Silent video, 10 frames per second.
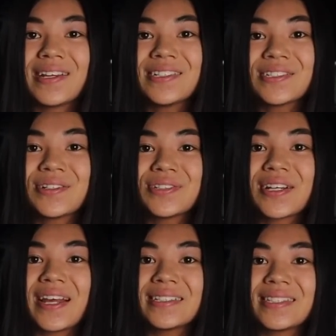I just showed
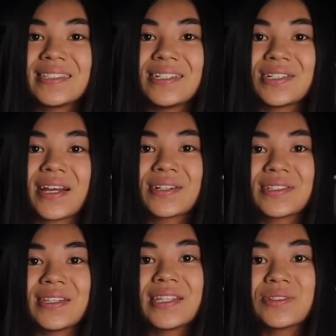you guys the seat
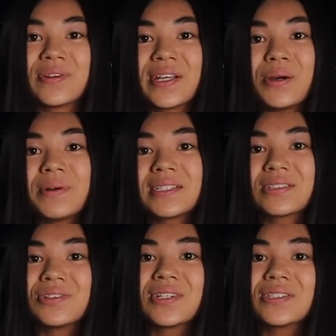jackers in this video, but
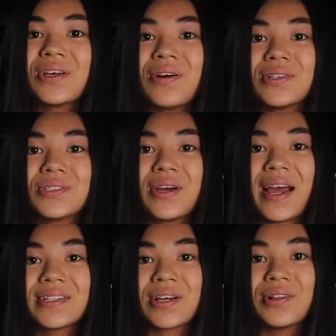Desert Does It also
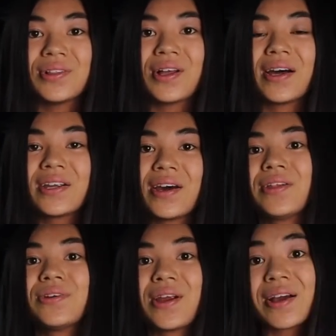has a lot of
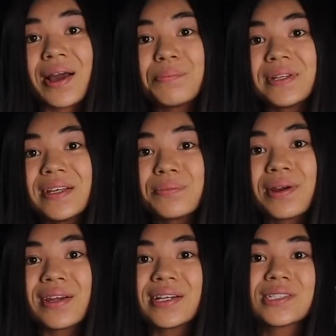other accompanying
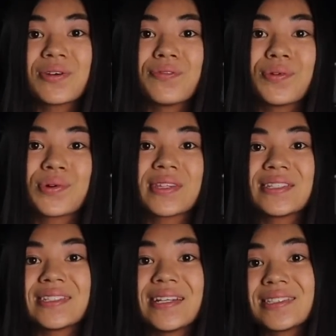products for the
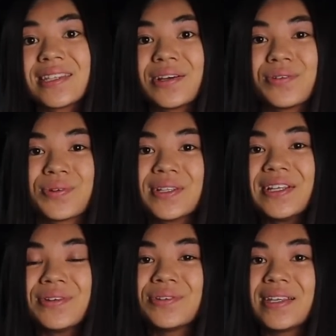seats that are
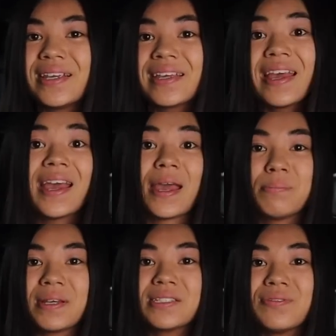really unique,
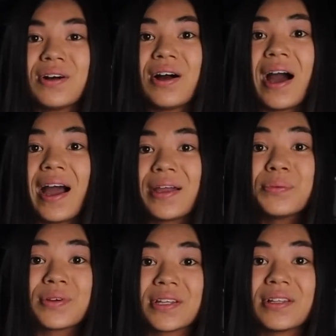and best of all, I
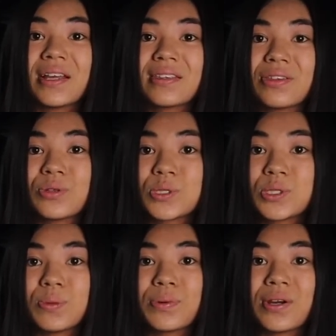really like that they're
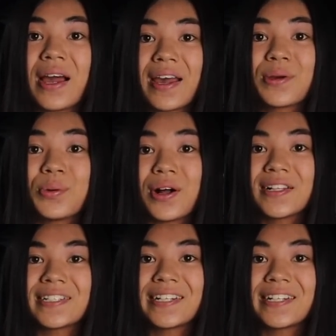super high quality.